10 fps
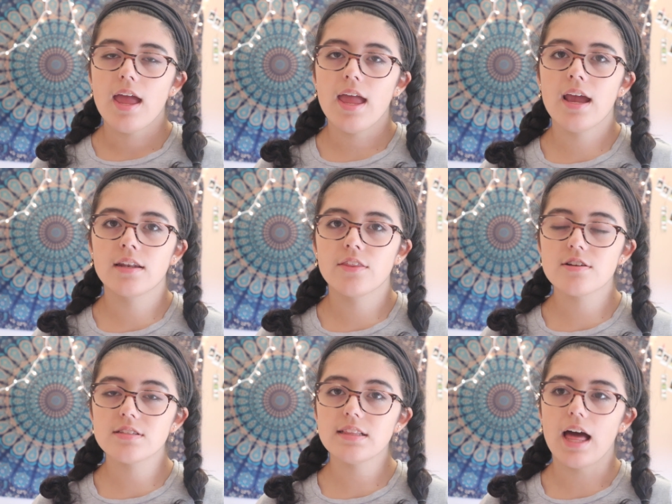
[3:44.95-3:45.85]
and
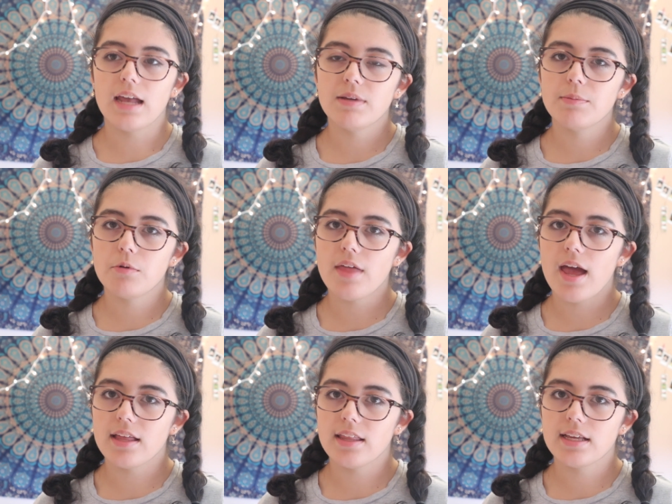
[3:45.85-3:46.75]
there's a lot of people
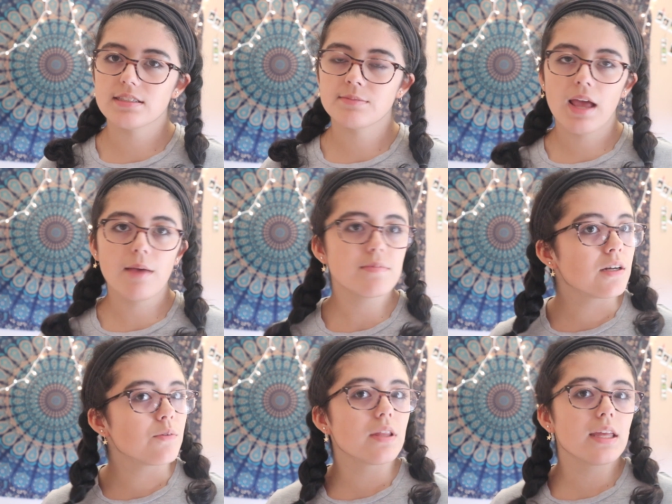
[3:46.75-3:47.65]
that like sometimes they
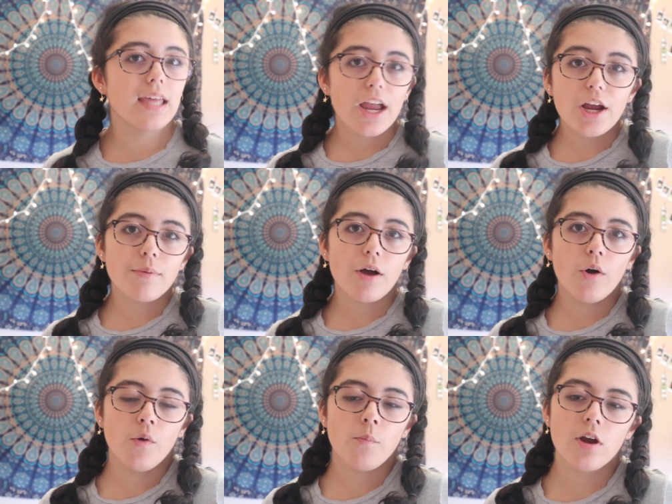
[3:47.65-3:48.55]
don't really care about
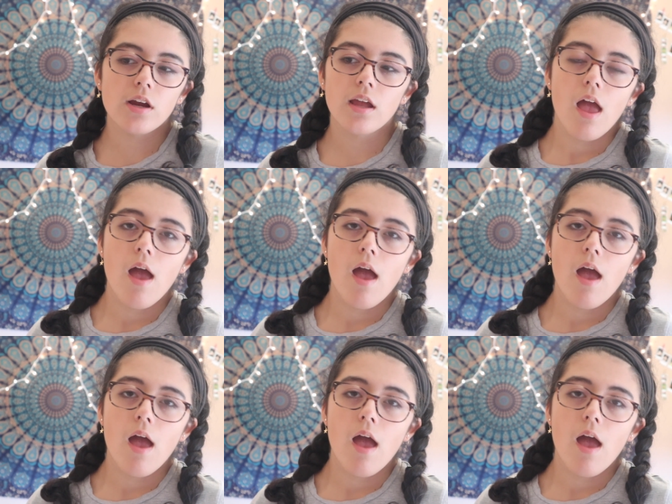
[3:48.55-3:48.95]
homework